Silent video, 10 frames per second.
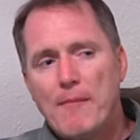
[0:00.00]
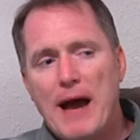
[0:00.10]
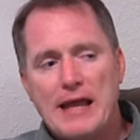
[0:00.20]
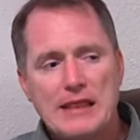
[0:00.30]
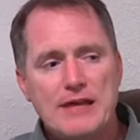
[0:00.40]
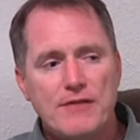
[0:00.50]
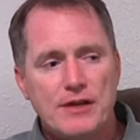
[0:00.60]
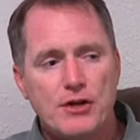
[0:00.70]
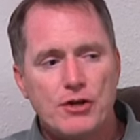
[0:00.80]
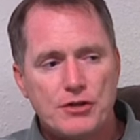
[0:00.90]
am I
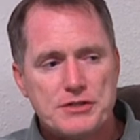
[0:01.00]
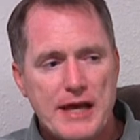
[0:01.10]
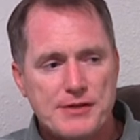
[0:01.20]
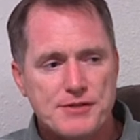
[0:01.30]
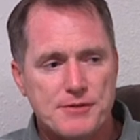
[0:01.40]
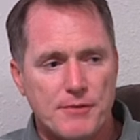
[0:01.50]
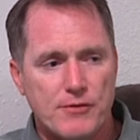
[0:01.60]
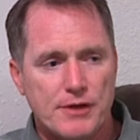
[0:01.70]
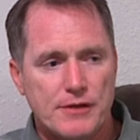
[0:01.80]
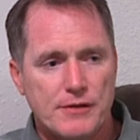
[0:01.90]
leaving a good
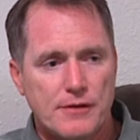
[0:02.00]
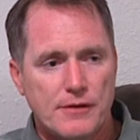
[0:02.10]
testimony?